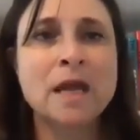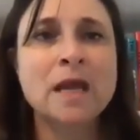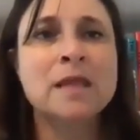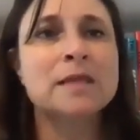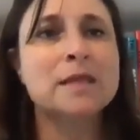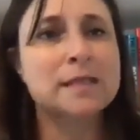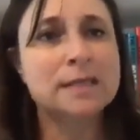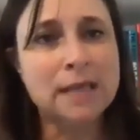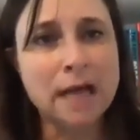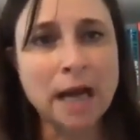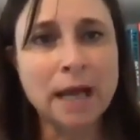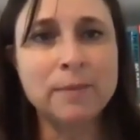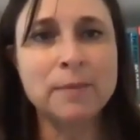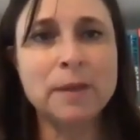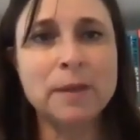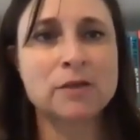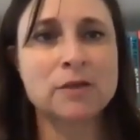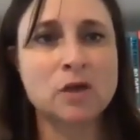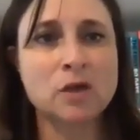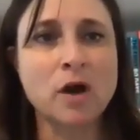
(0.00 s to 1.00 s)
The
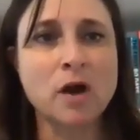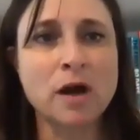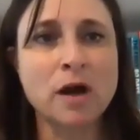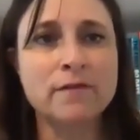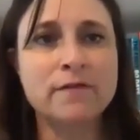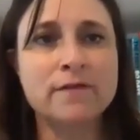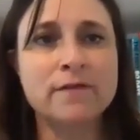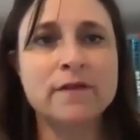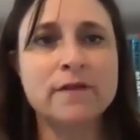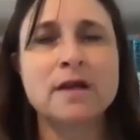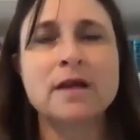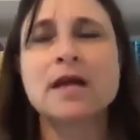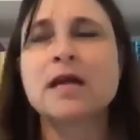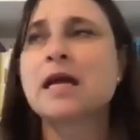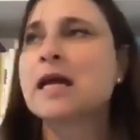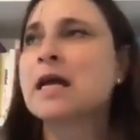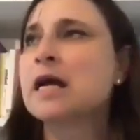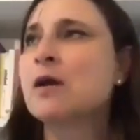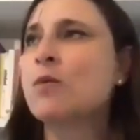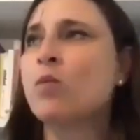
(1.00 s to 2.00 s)
timing is off.
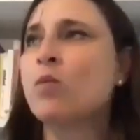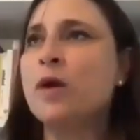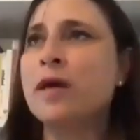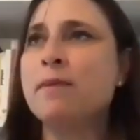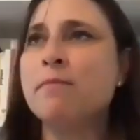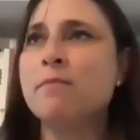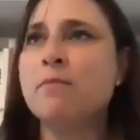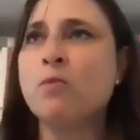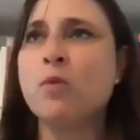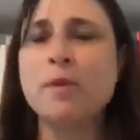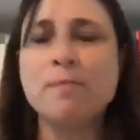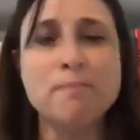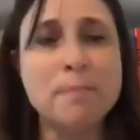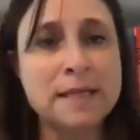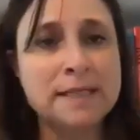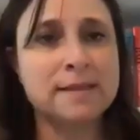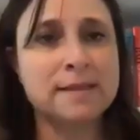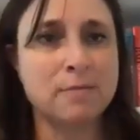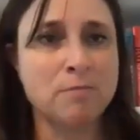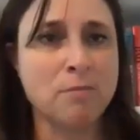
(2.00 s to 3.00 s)
We
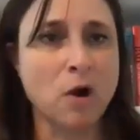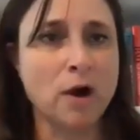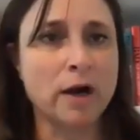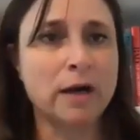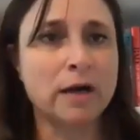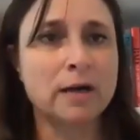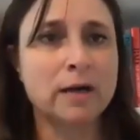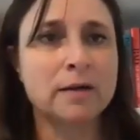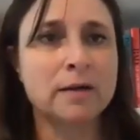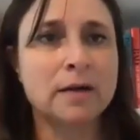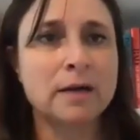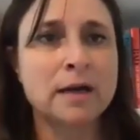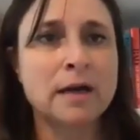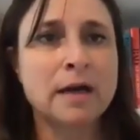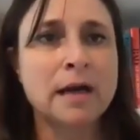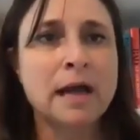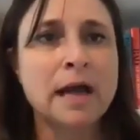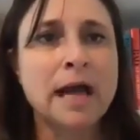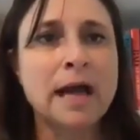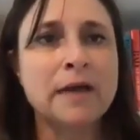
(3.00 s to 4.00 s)
miss the mark.
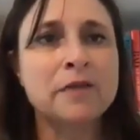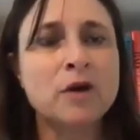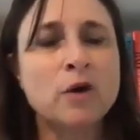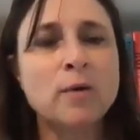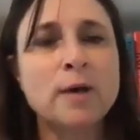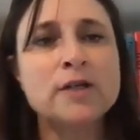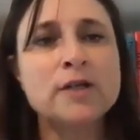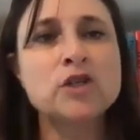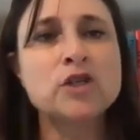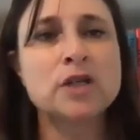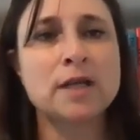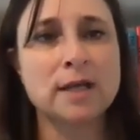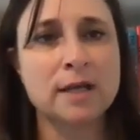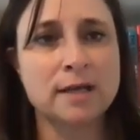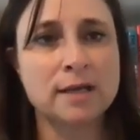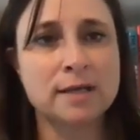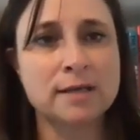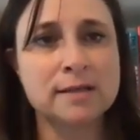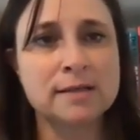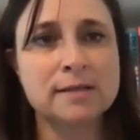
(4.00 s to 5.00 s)
And the question
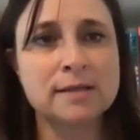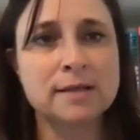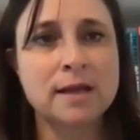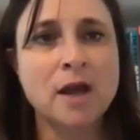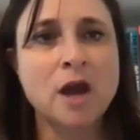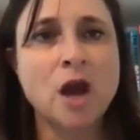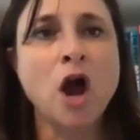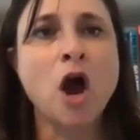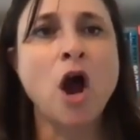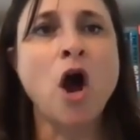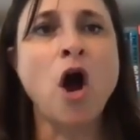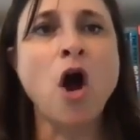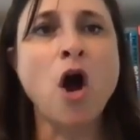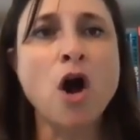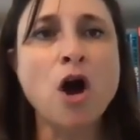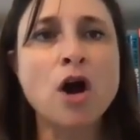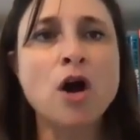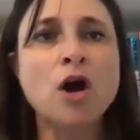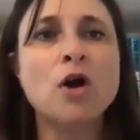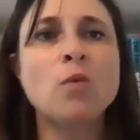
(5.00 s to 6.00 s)
is,
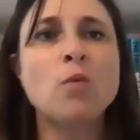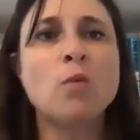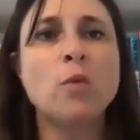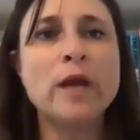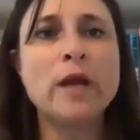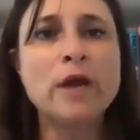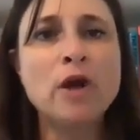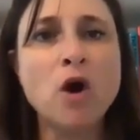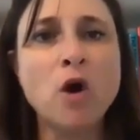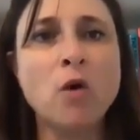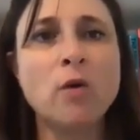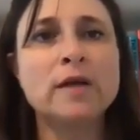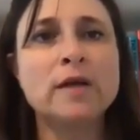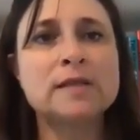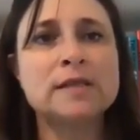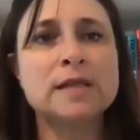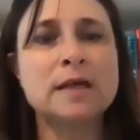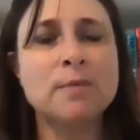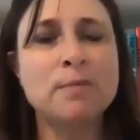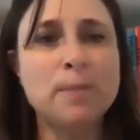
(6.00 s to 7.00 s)
are we going
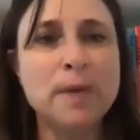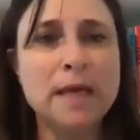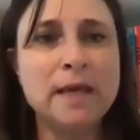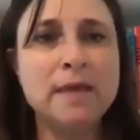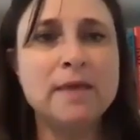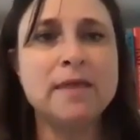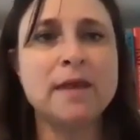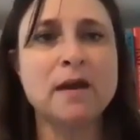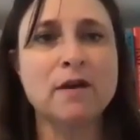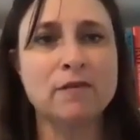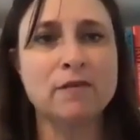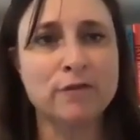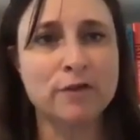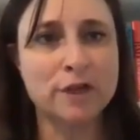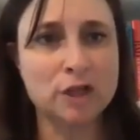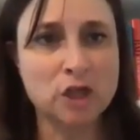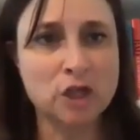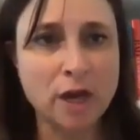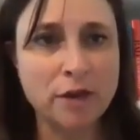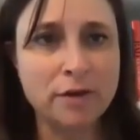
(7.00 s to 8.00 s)
to be there for
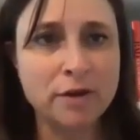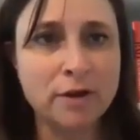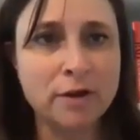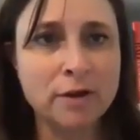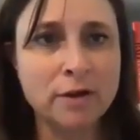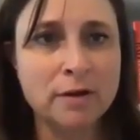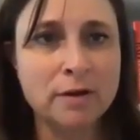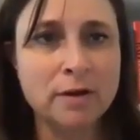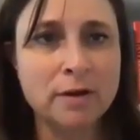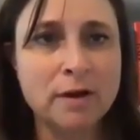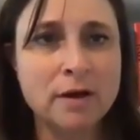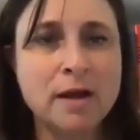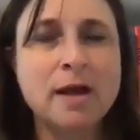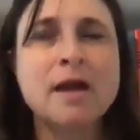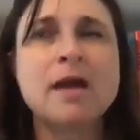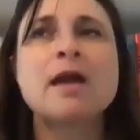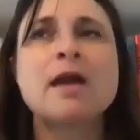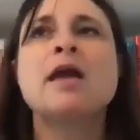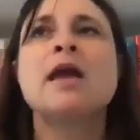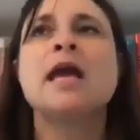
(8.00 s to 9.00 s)
each other
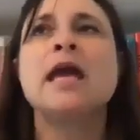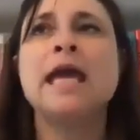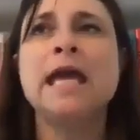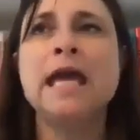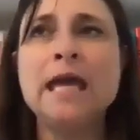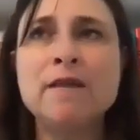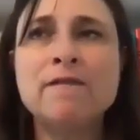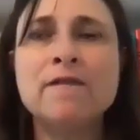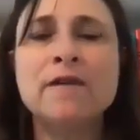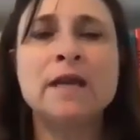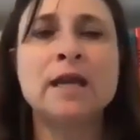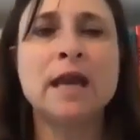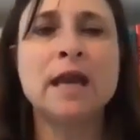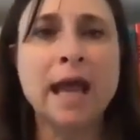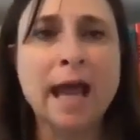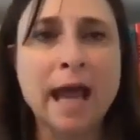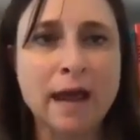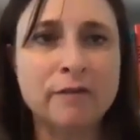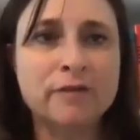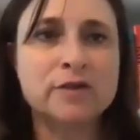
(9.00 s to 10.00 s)
even
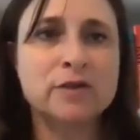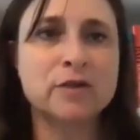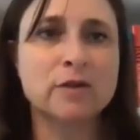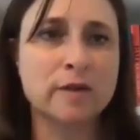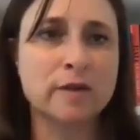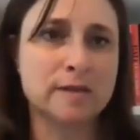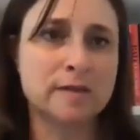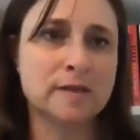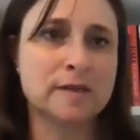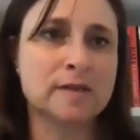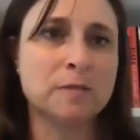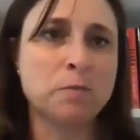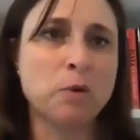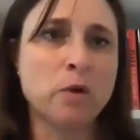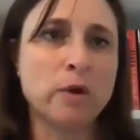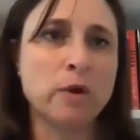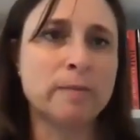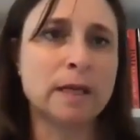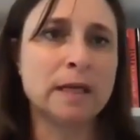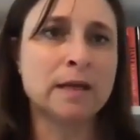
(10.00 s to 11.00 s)
after the
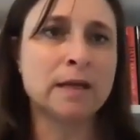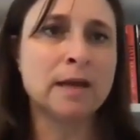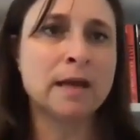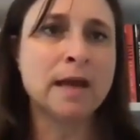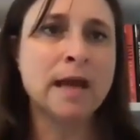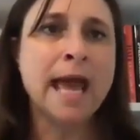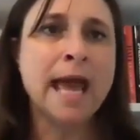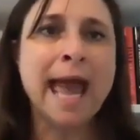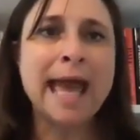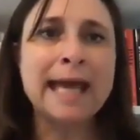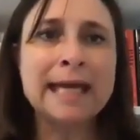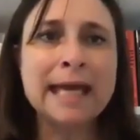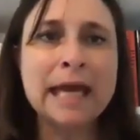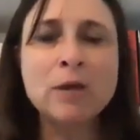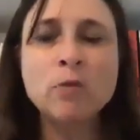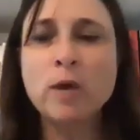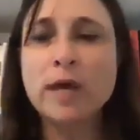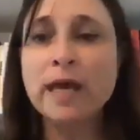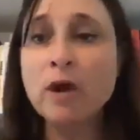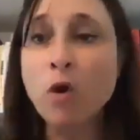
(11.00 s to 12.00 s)
disappointment? And
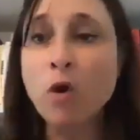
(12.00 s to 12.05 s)
can we